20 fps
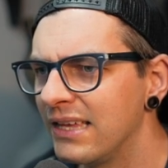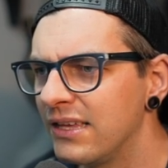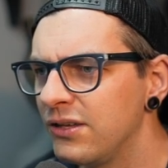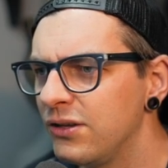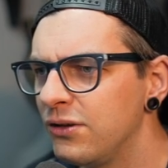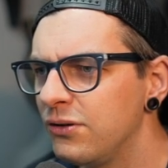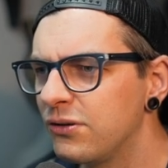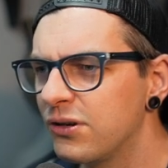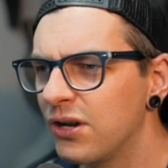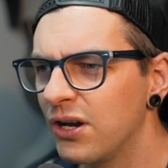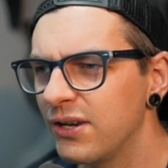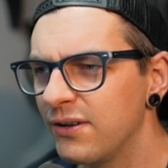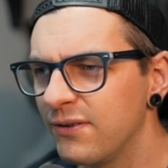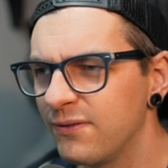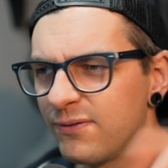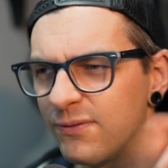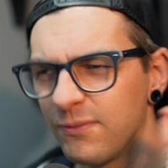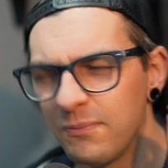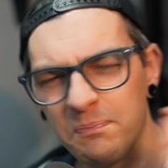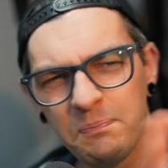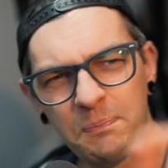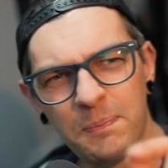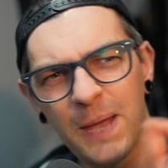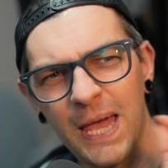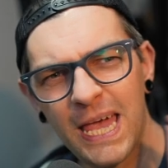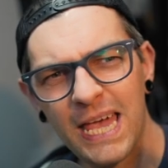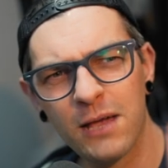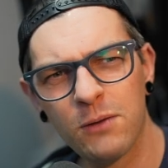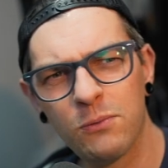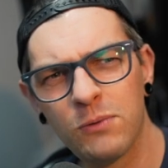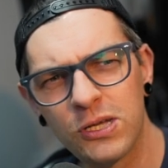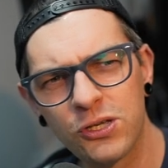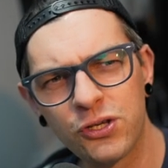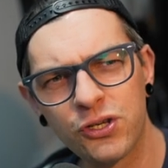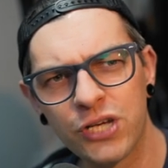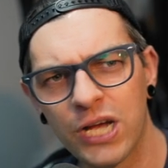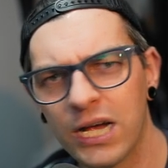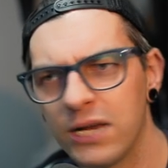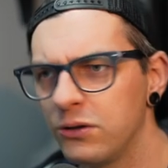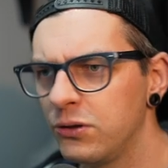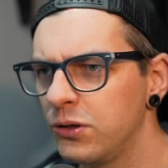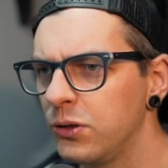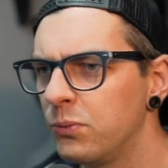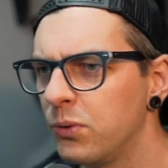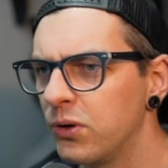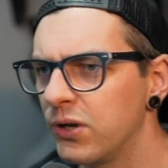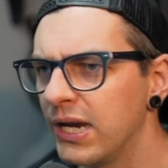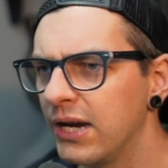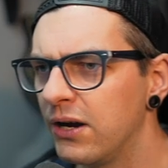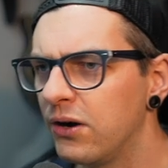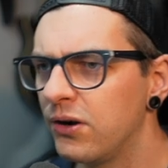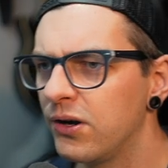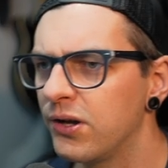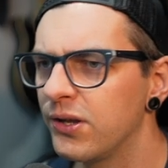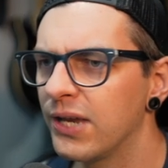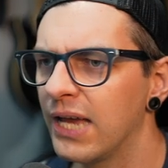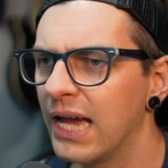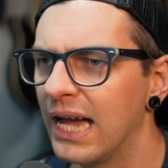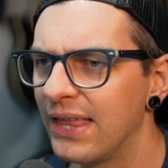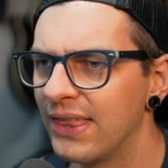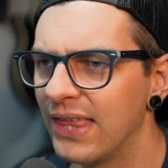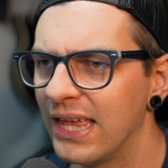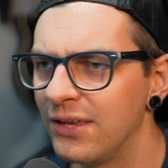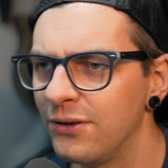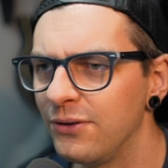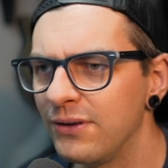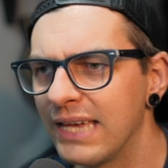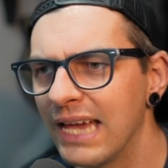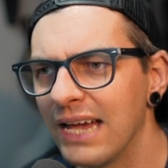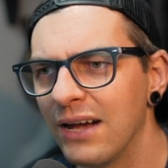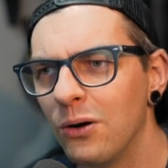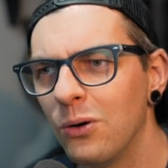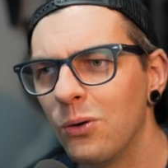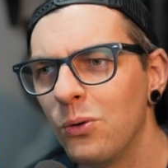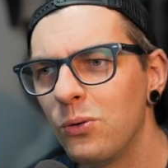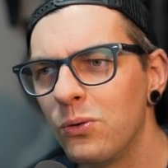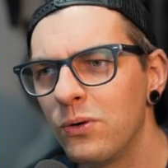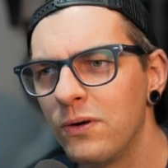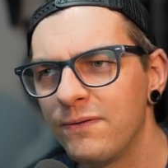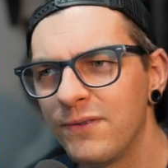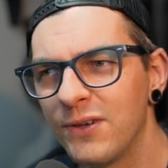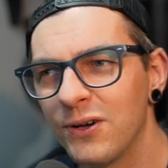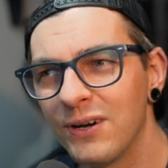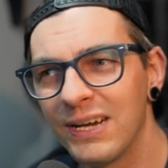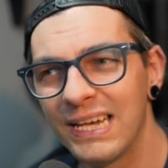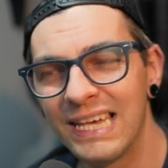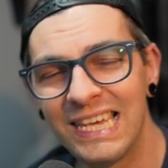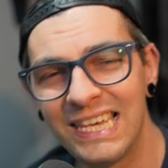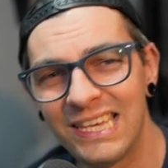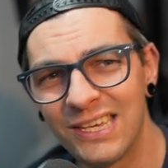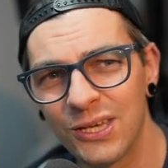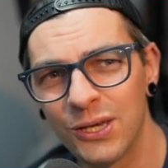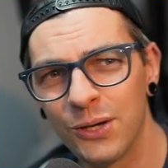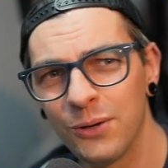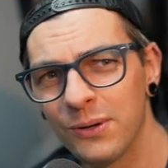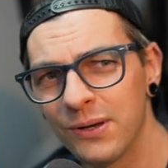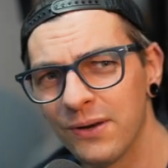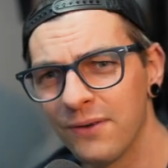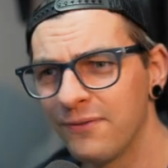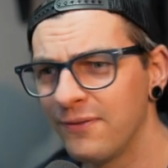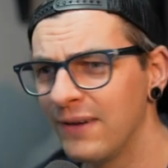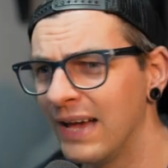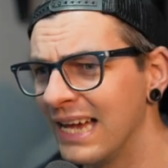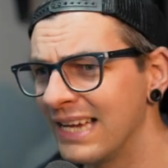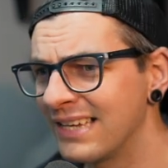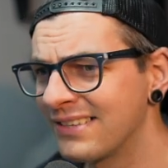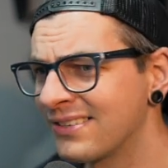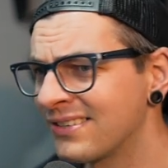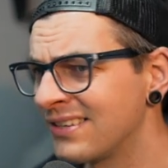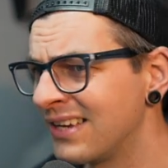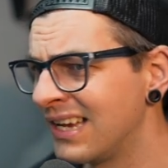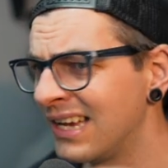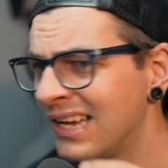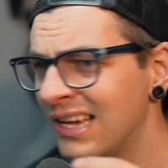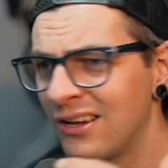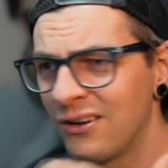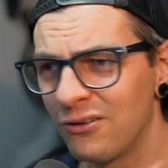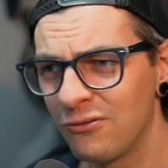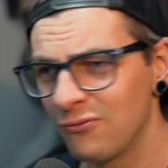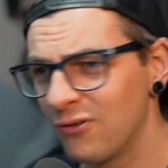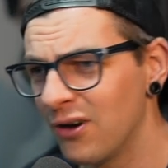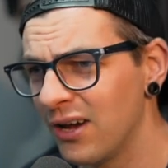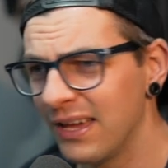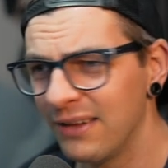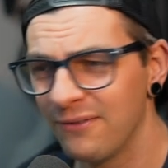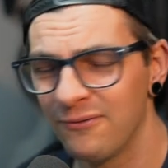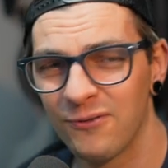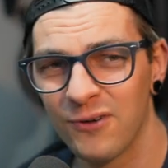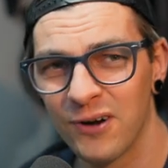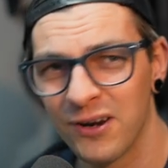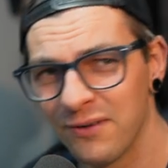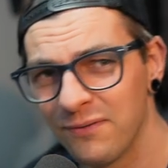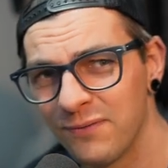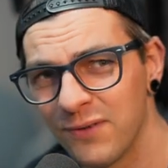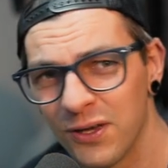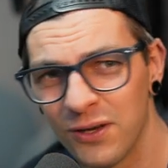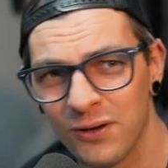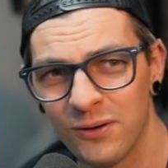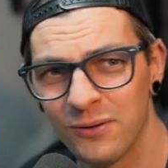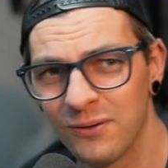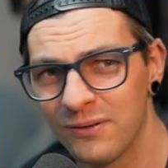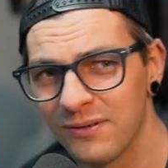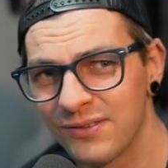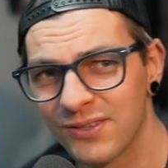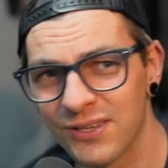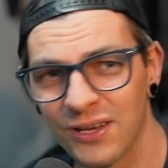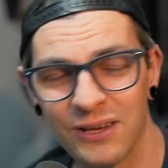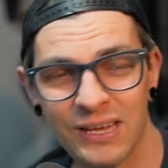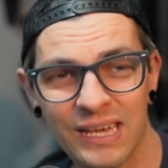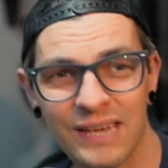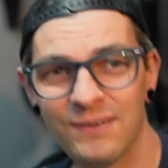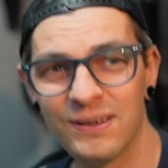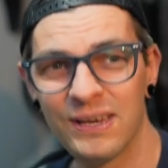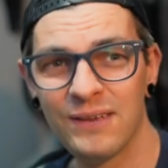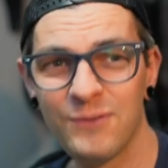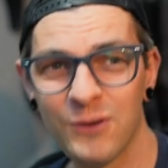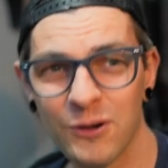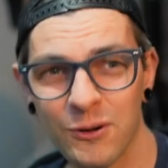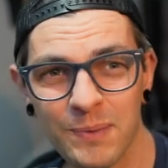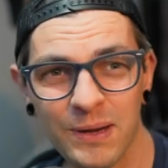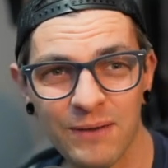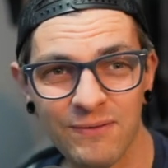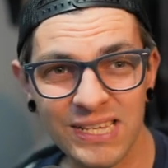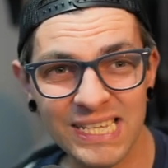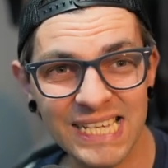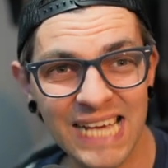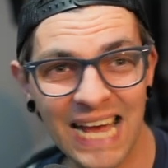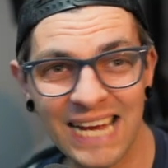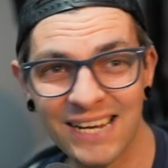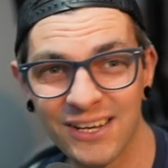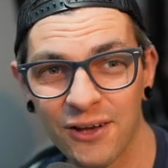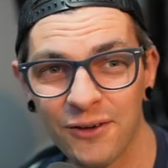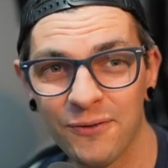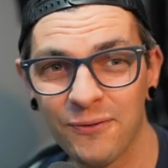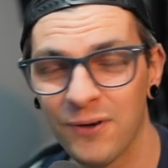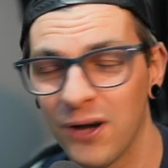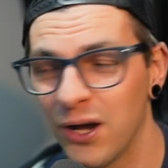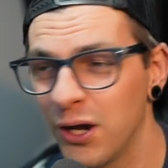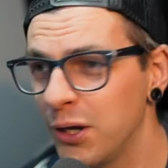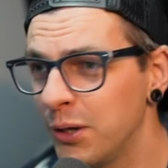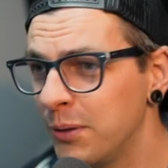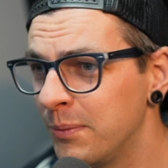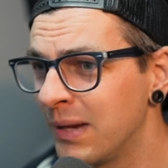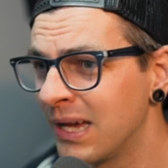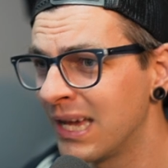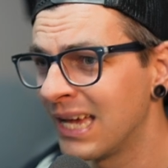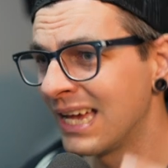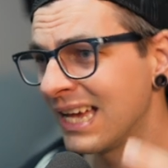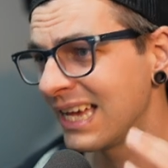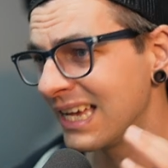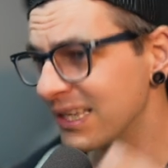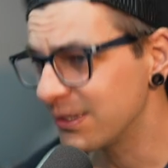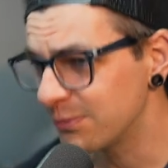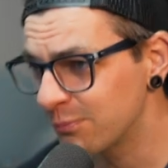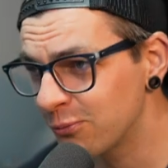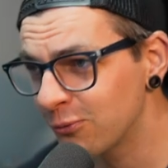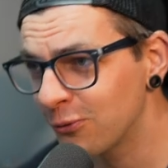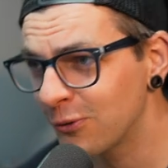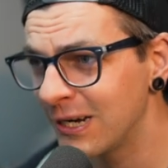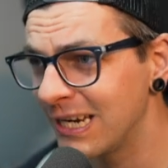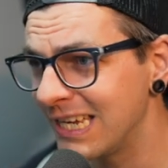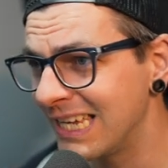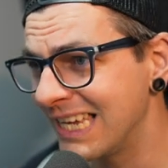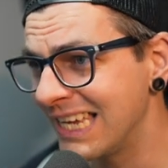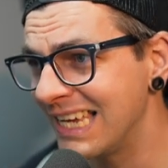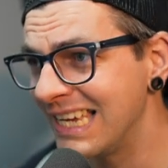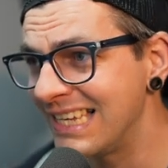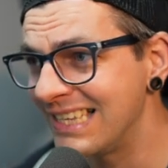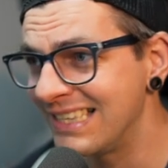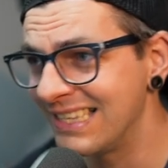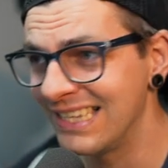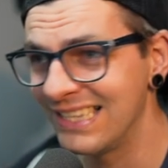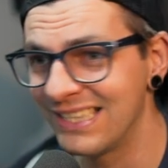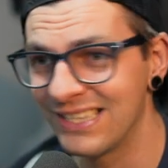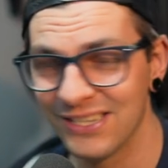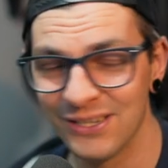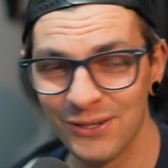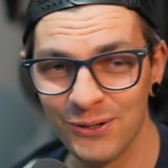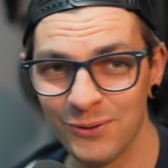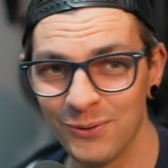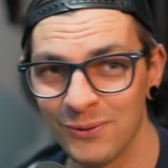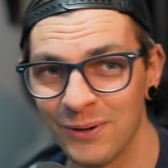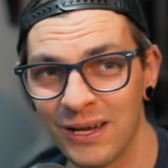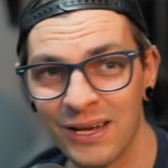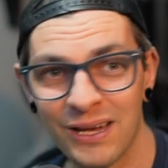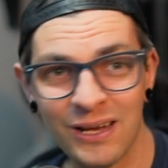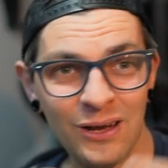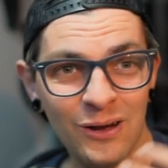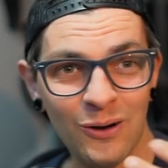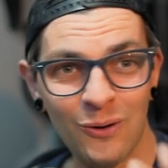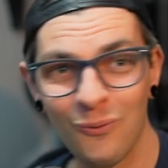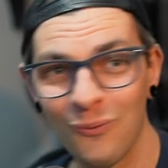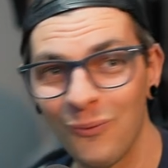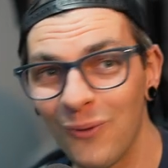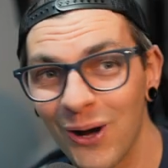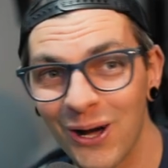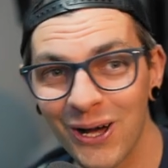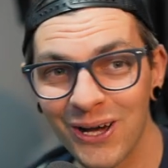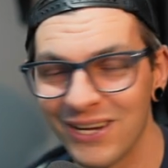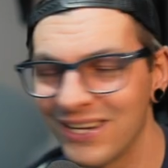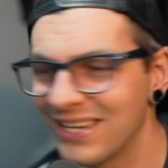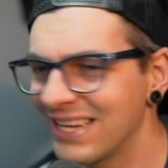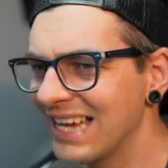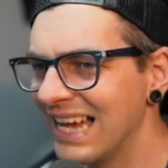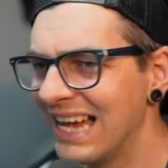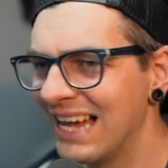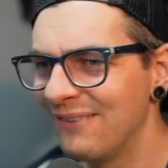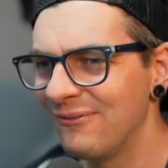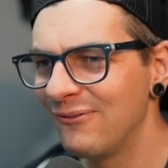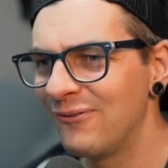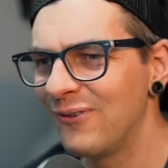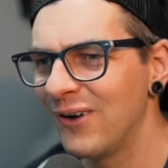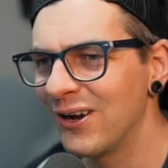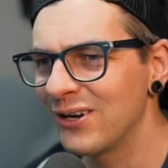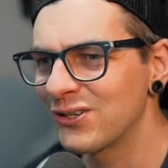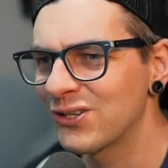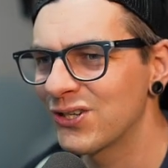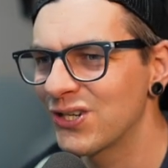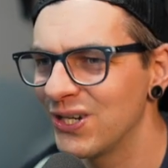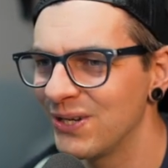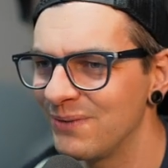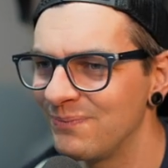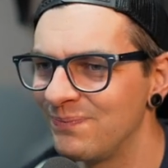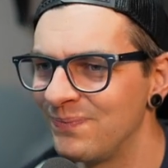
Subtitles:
you kind of pick which channel you want it on, and then you get all of your EQ and effects right in front of you. So even if you're a bit of a technophobe, it's pretty easy to work and function.